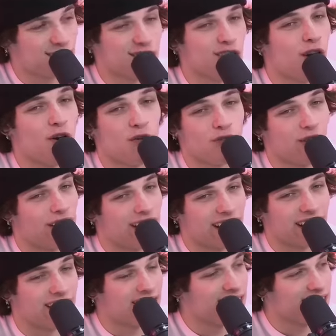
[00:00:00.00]
So
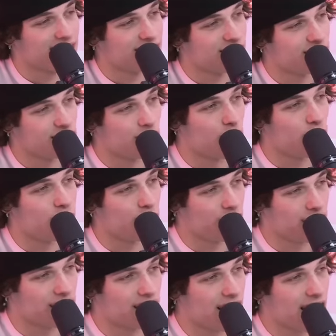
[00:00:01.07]
funny. So funny.